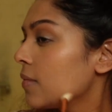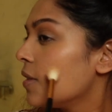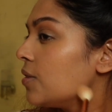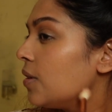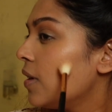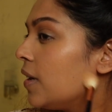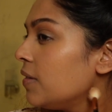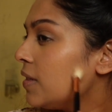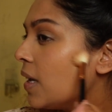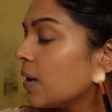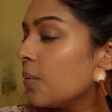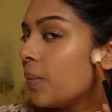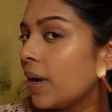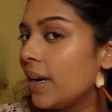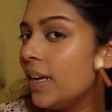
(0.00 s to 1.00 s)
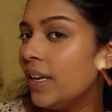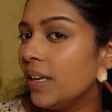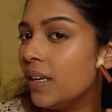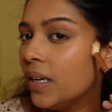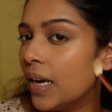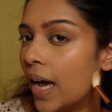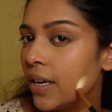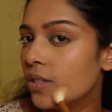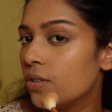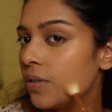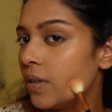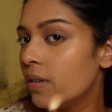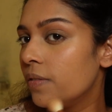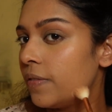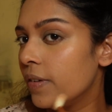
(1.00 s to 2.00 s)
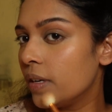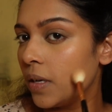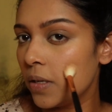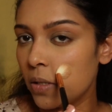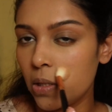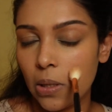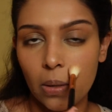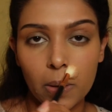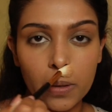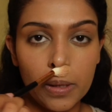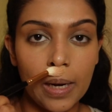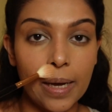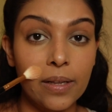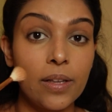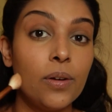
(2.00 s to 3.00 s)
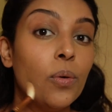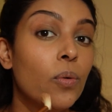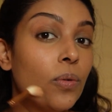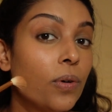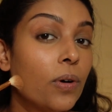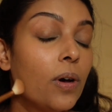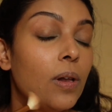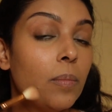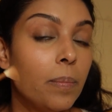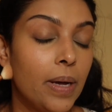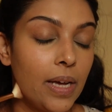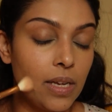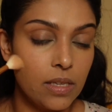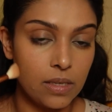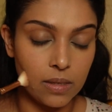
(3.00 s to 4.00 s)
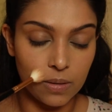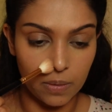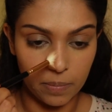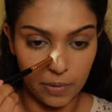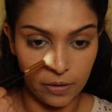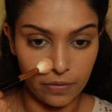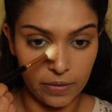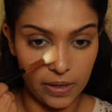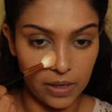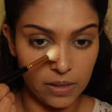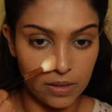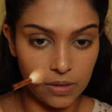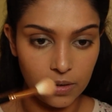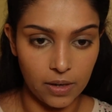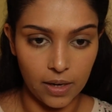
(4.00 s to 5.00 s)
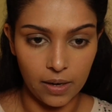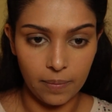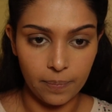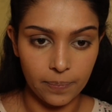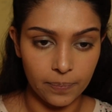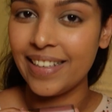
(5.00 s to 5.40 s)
So it gives like a very natural finish, you know, like the overall base on my face today.